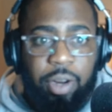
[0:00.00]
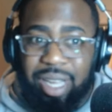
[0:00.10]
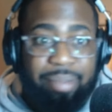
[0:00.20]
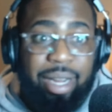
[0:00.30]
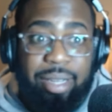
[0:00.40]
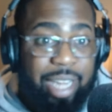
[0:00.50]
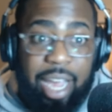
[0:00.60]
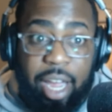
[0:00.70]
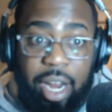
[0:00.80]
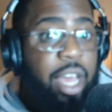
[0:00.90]
because I'm not
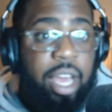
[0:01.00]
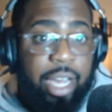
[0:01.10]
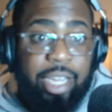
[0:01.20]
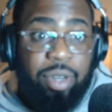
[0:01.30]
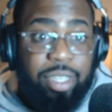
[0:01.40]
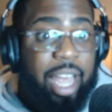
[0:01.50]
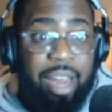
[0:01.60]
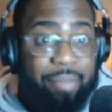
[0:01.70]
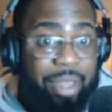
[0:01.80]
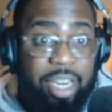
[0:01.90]
saying he's going to stay
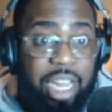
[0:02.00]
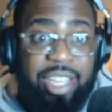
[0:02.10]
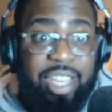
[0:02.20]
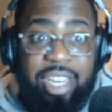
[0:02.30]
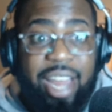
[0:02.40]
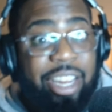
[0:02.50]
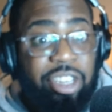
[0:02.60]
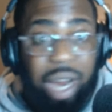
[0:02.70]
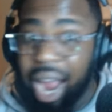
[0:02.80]
and be the DC next year.